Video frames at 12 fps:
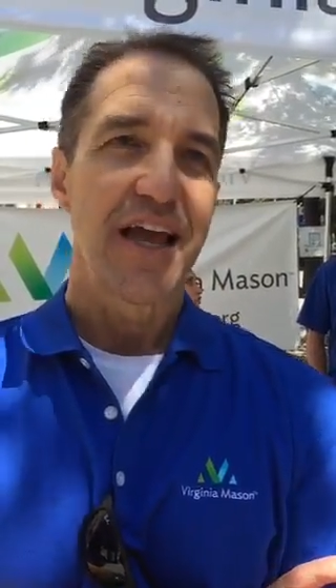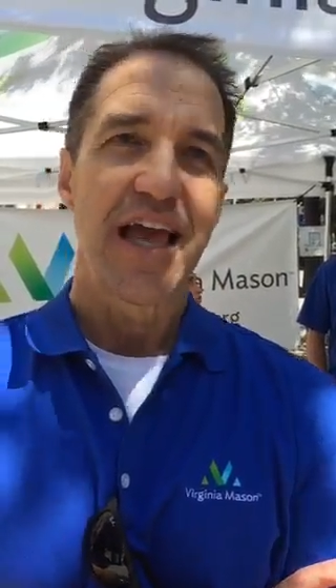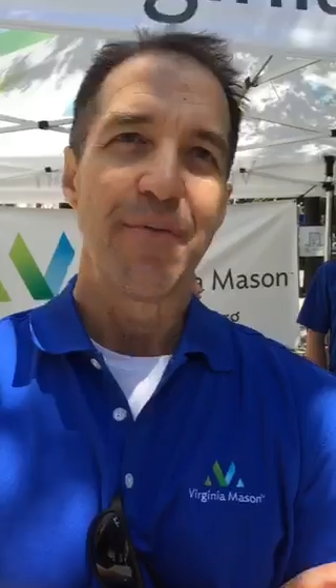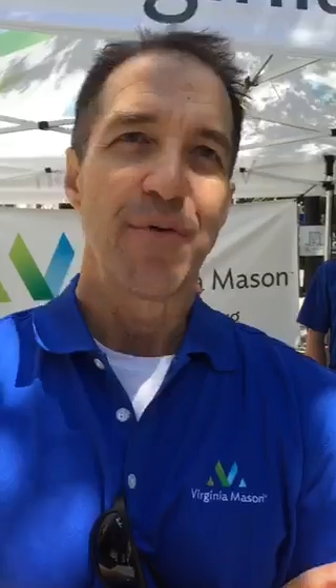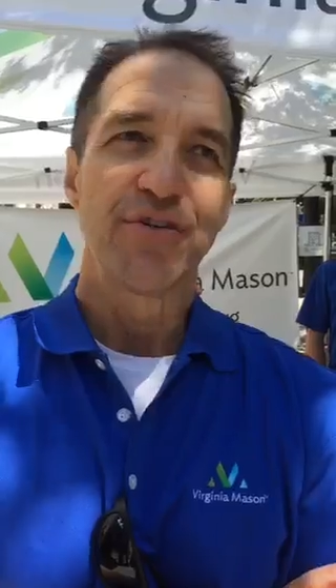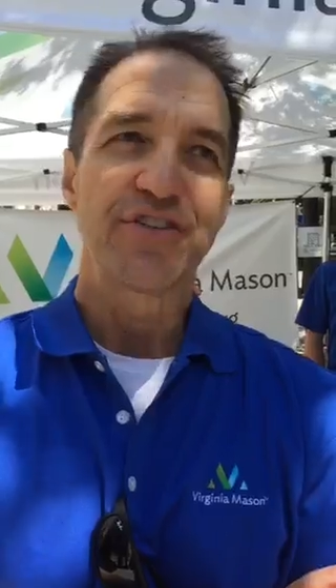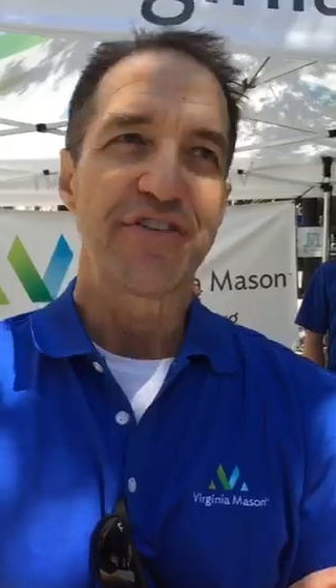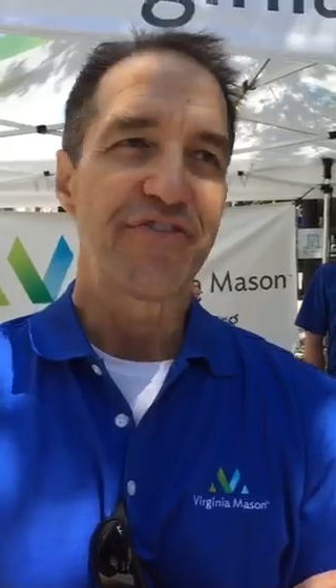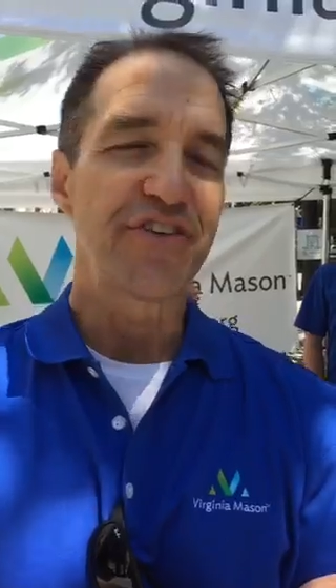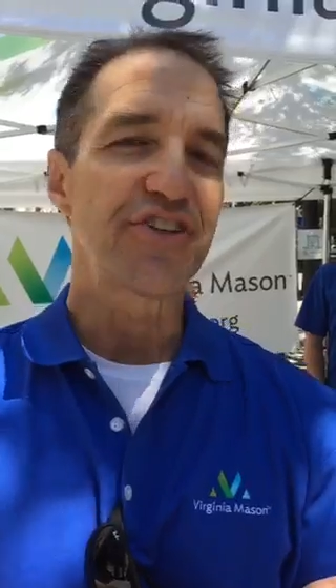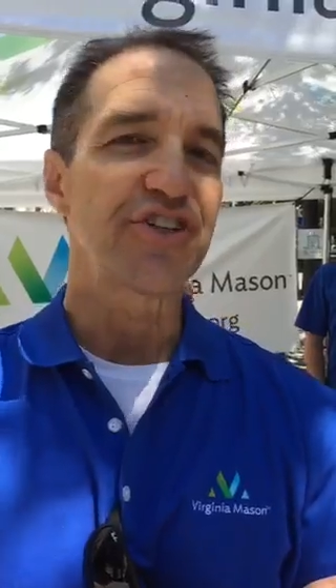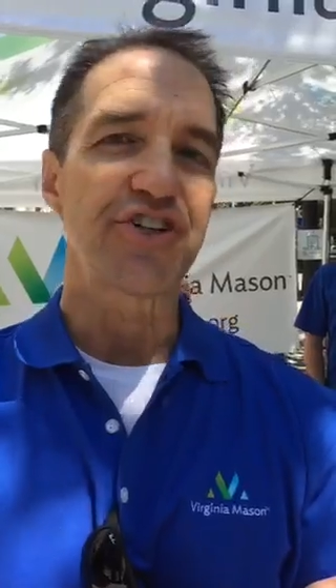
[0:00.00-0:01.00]
and most
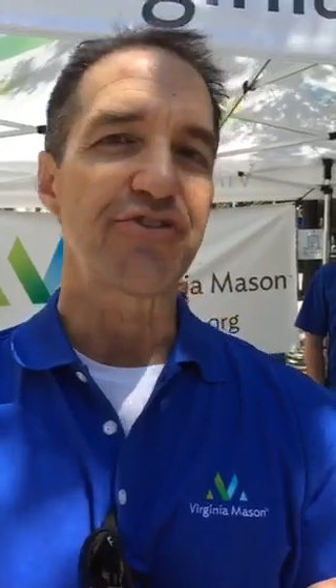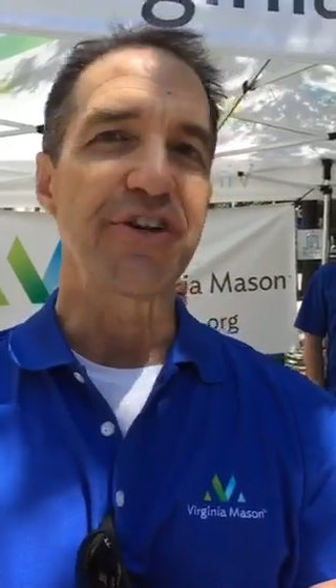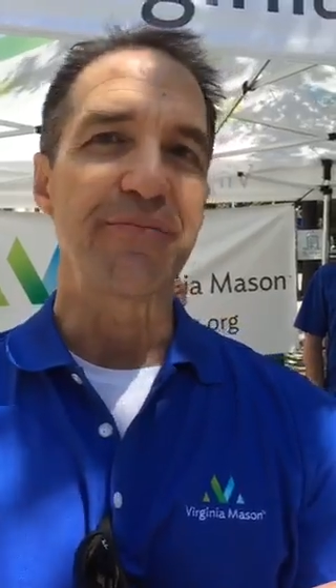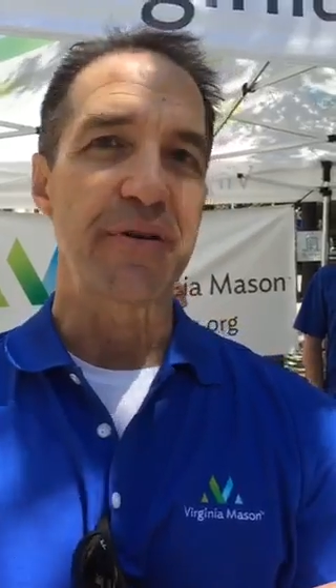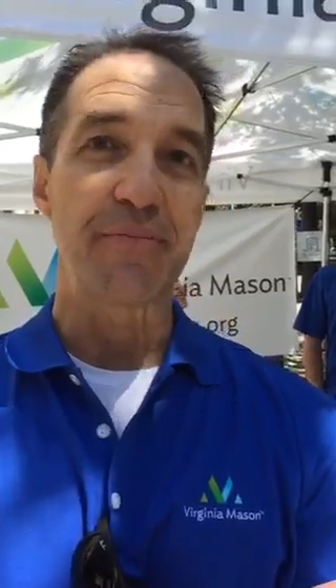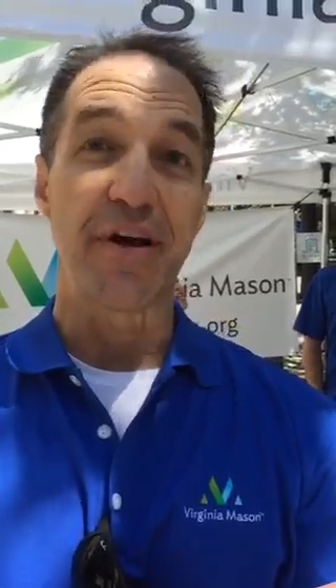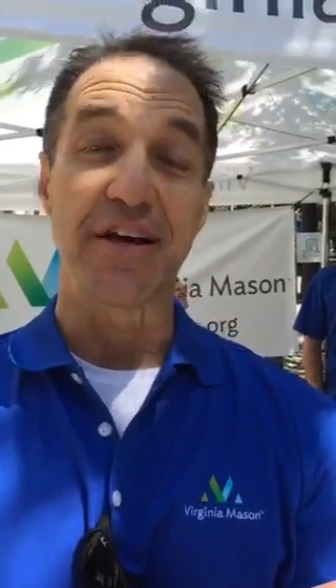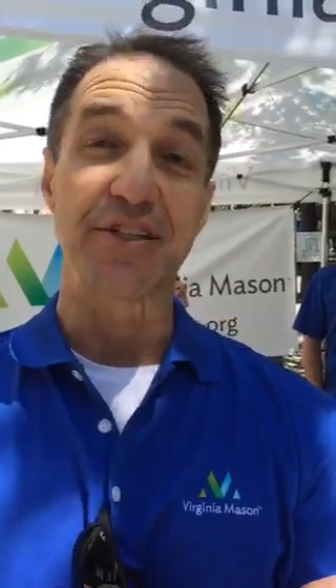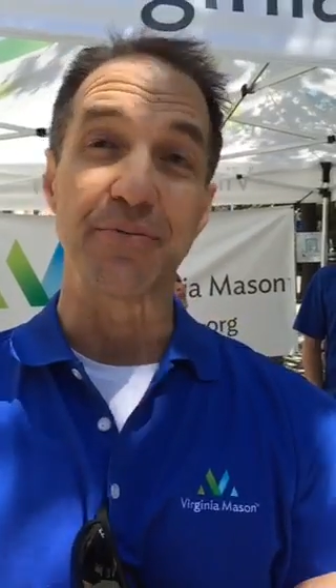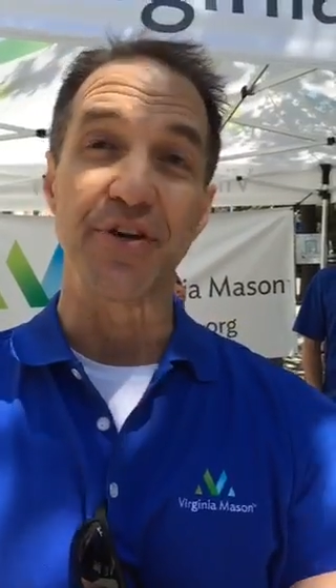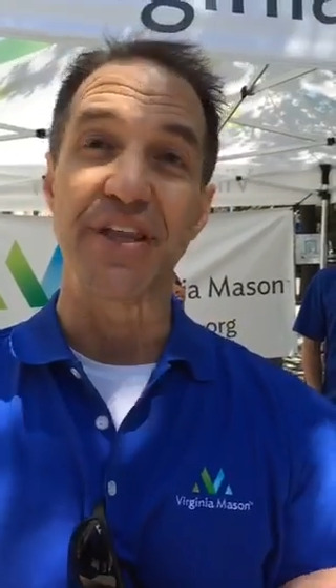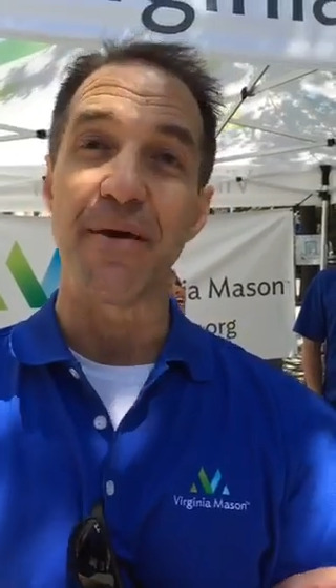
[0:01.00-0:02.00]
efficient treatment possible.